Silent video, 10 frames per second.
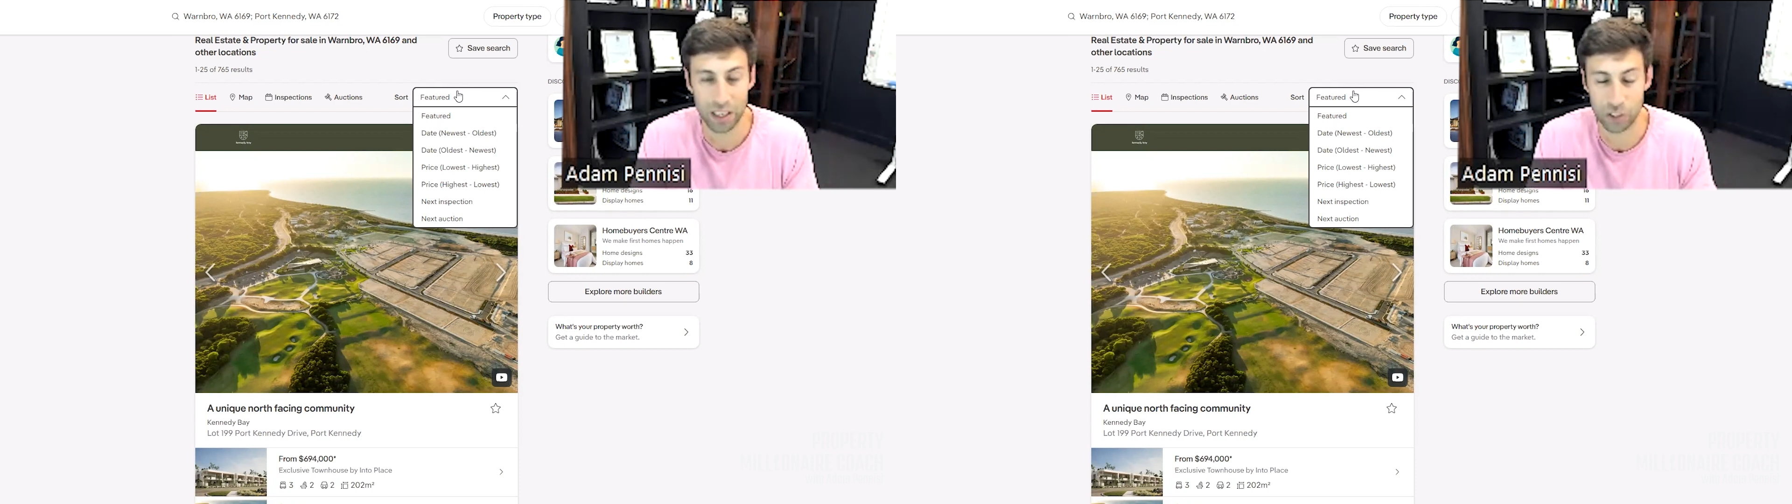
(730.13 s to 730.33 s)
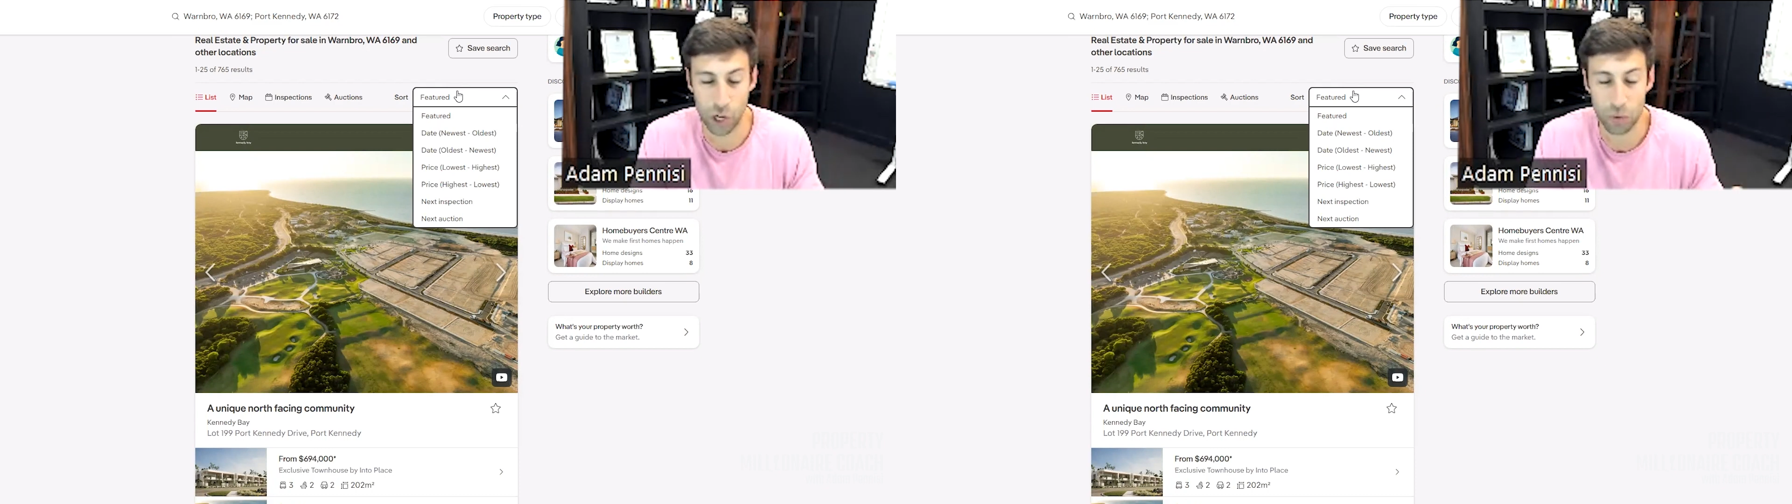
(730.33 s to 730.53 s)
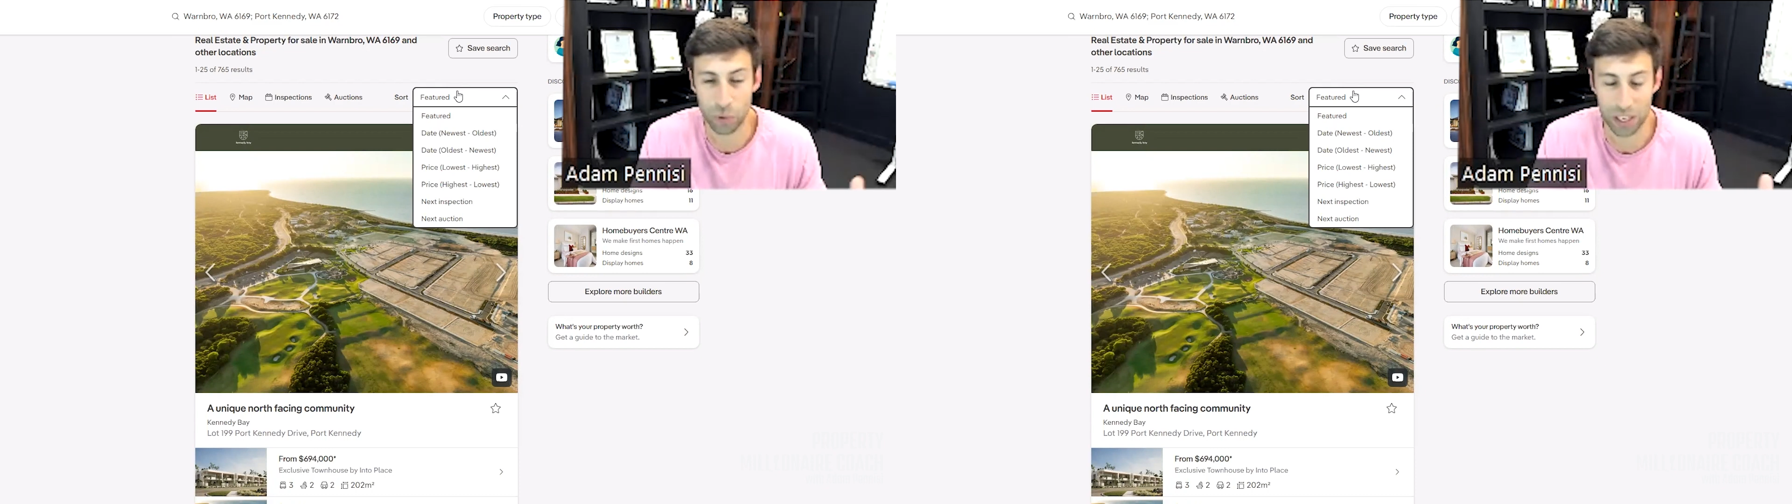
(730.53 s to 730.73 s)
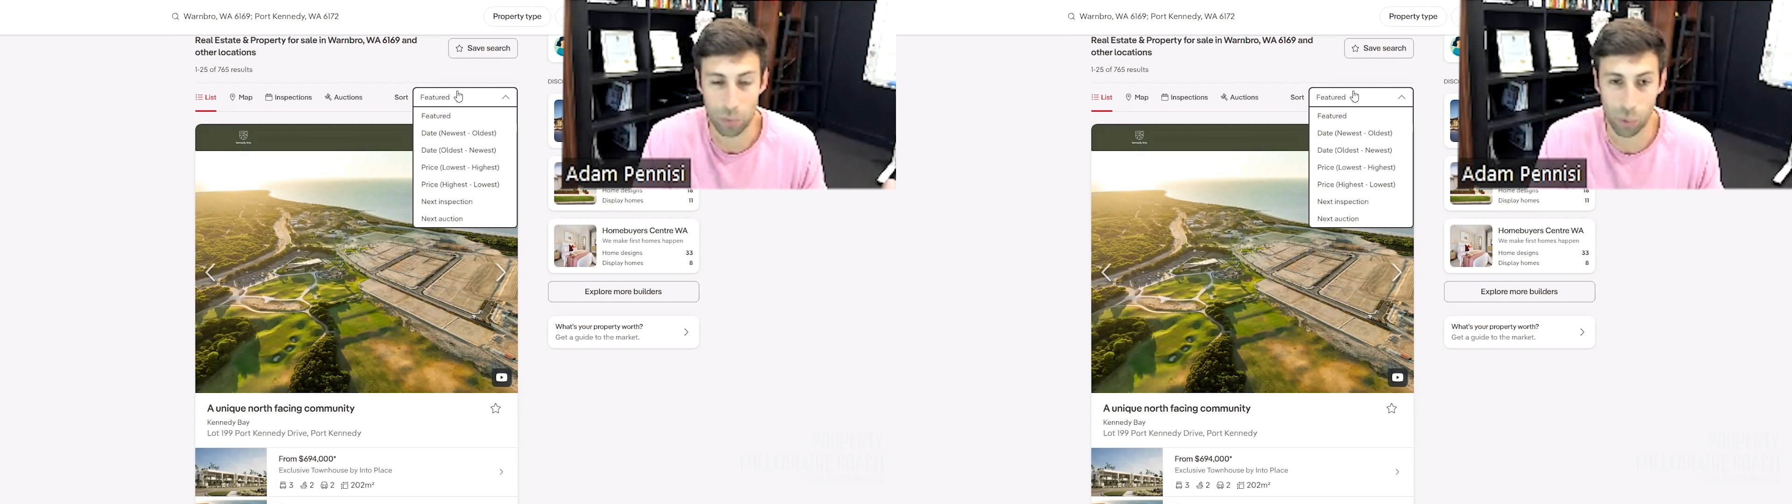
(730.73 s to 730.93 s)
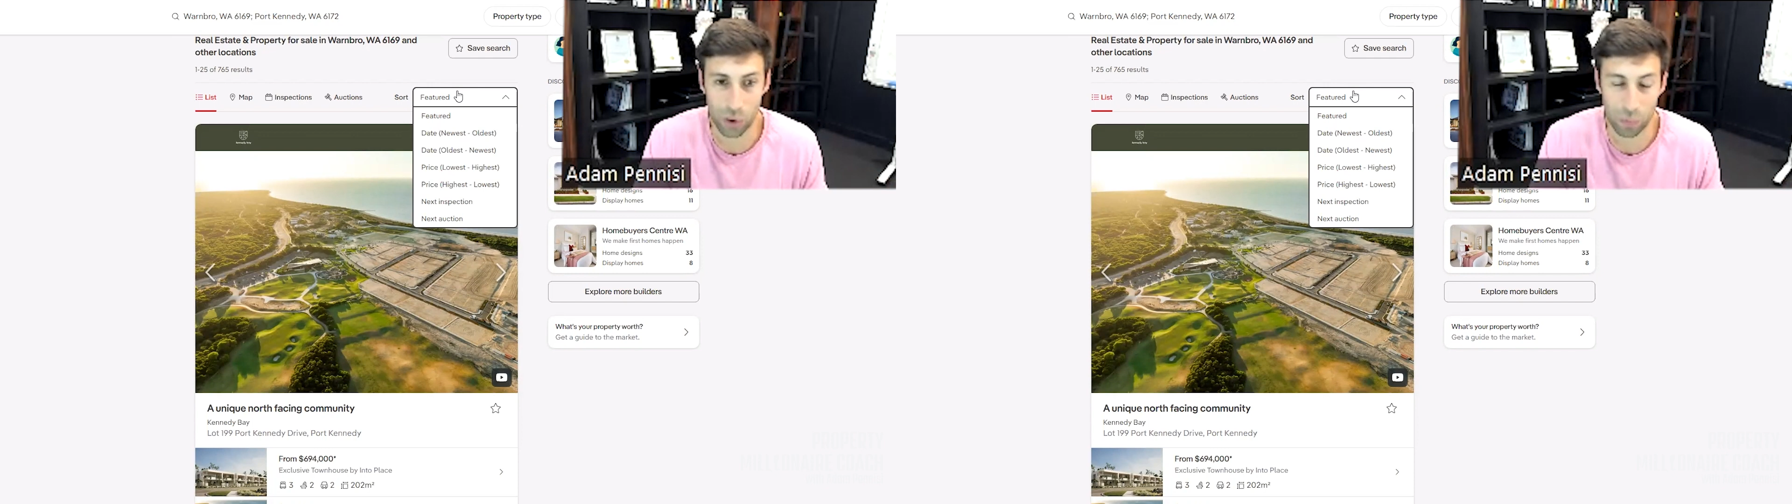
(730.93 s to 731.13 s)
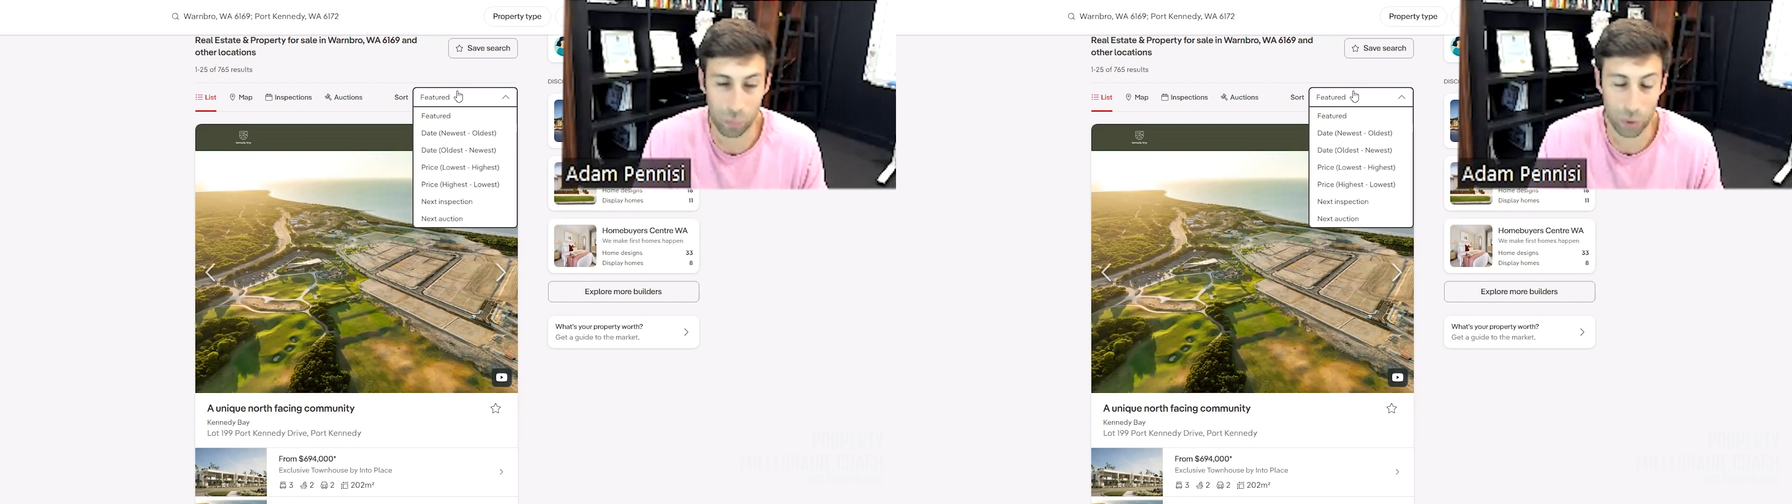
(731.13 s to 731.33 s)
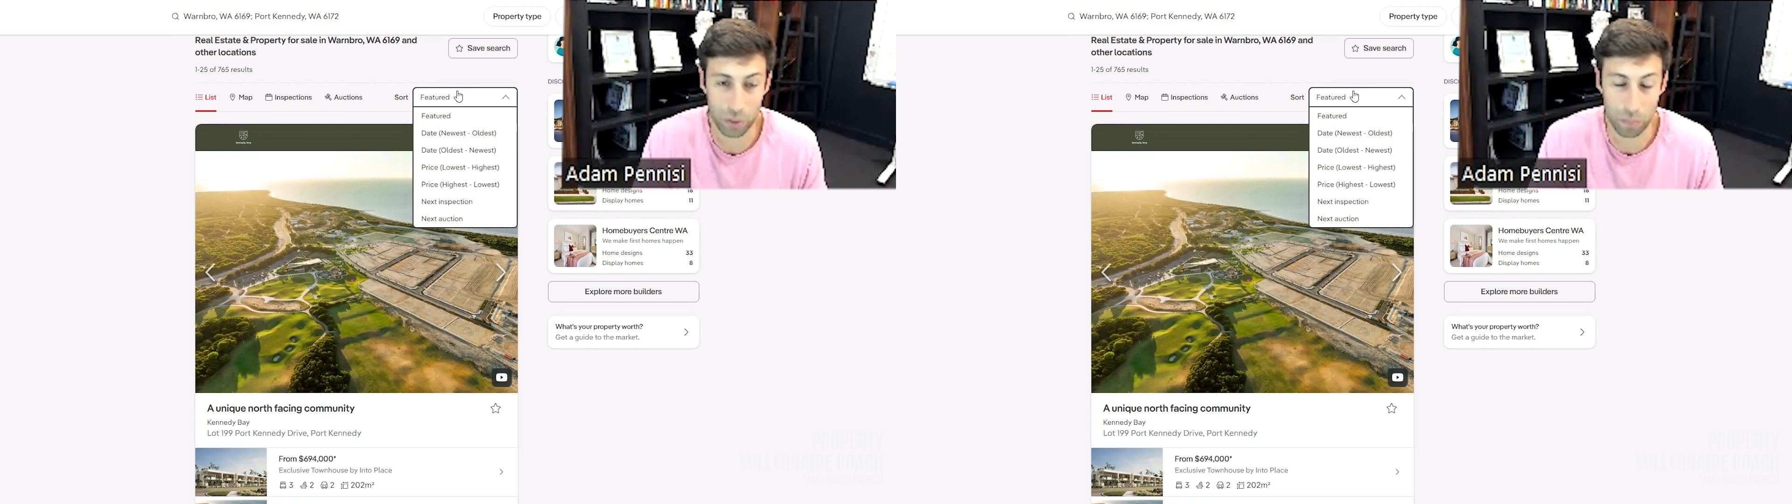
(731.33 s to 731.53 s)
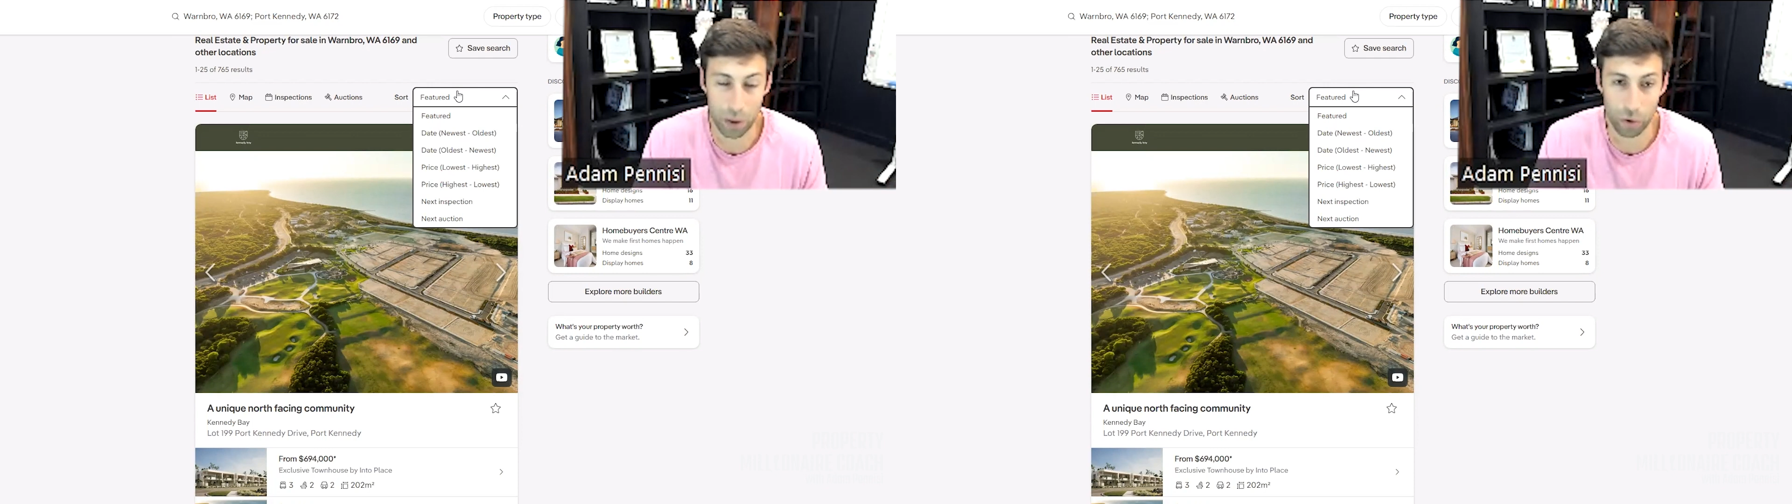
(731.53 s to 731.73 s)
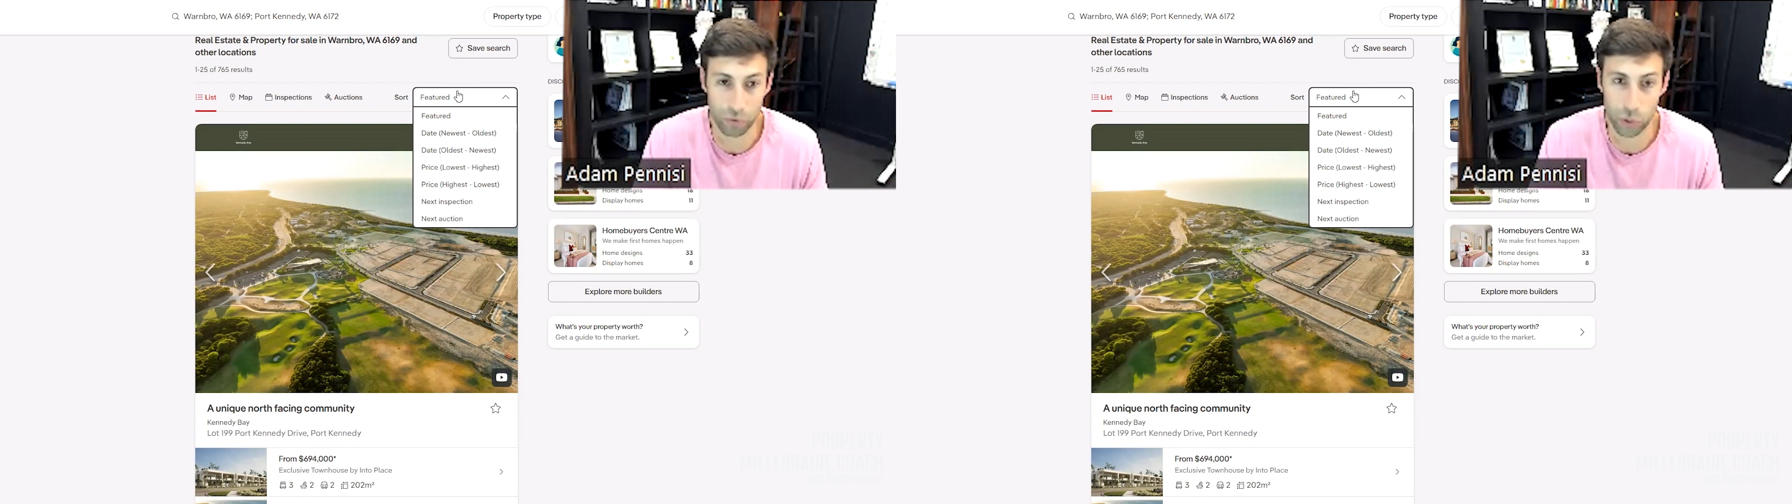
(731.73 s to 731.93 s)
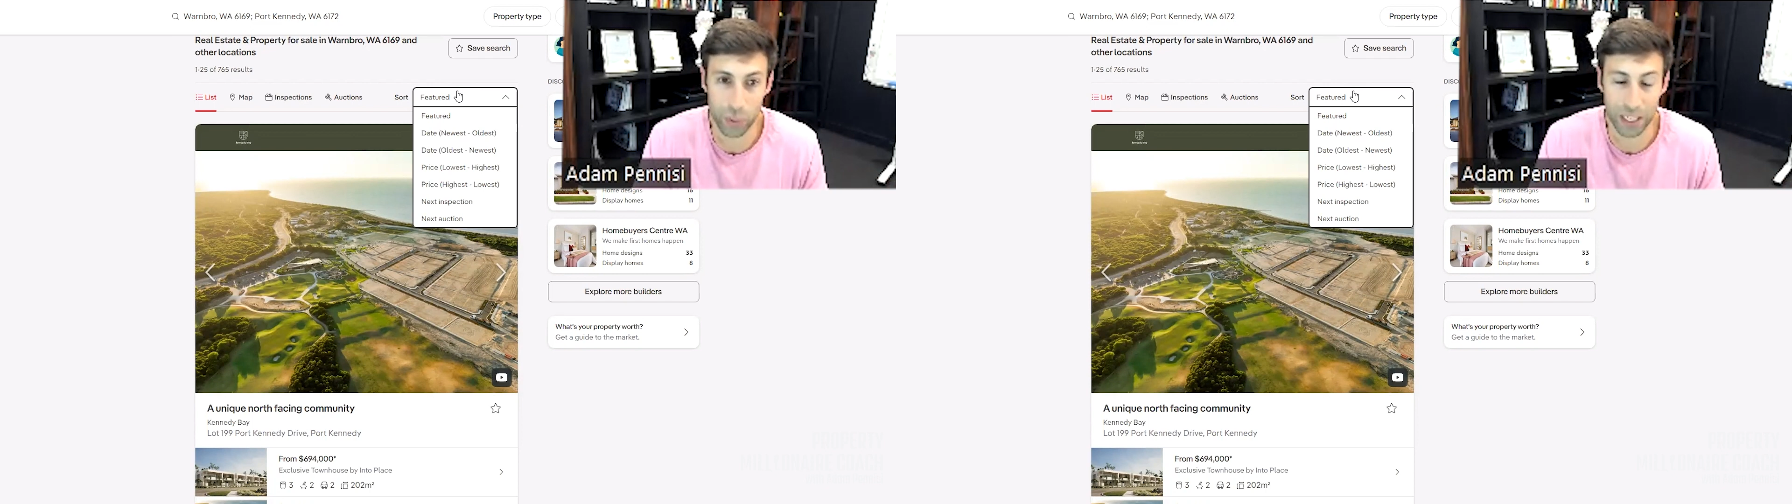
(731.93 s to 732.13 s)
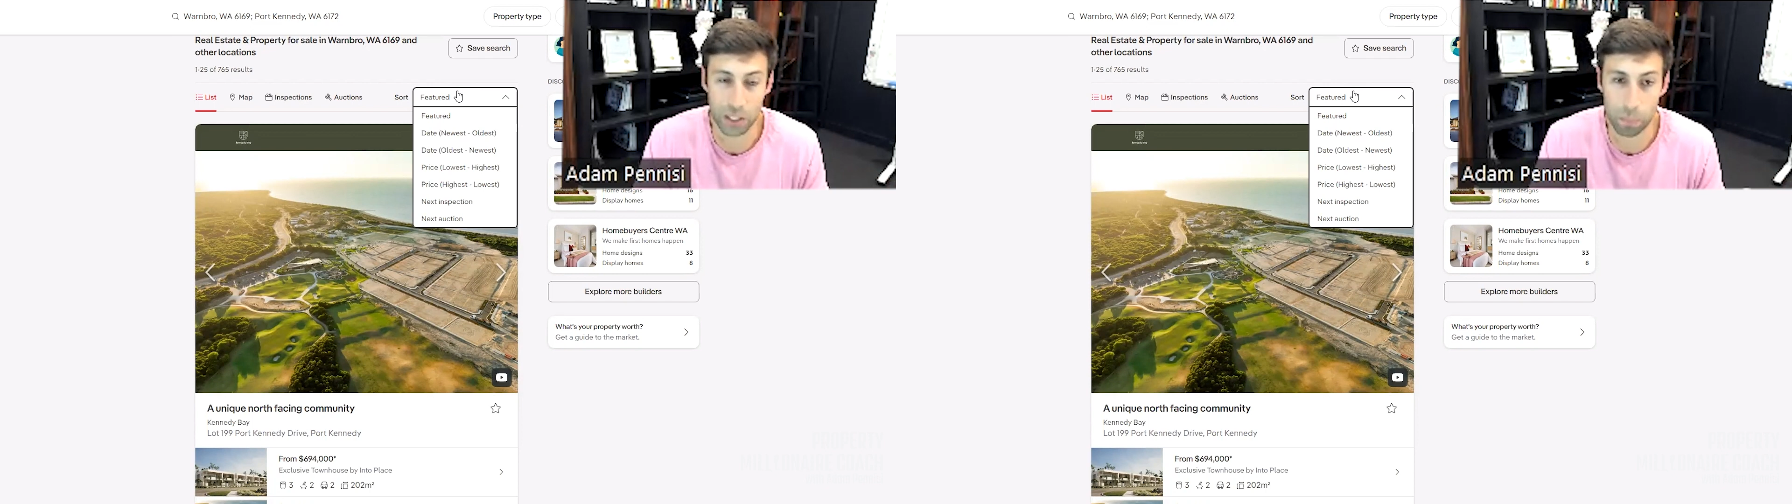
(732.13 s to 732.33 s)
generally what you're better off doing is